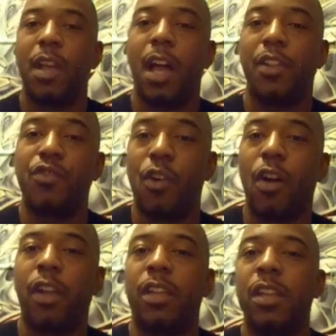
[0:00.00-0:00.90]
of
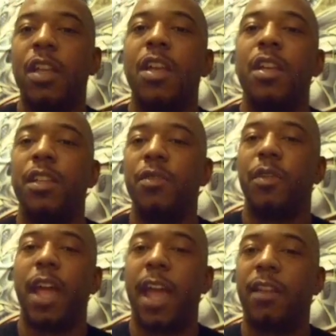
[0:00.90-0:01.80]
drawing, you
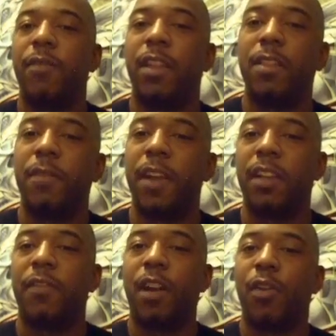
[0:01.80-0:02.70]
would activate the
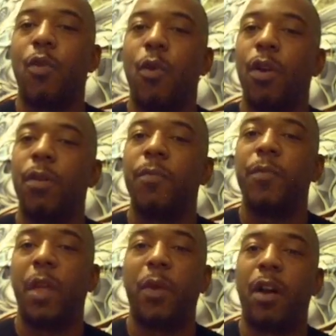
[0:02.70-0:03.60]
effective Iron Core.
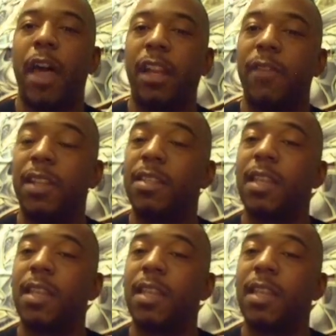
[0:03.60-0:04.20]
They would all activate at the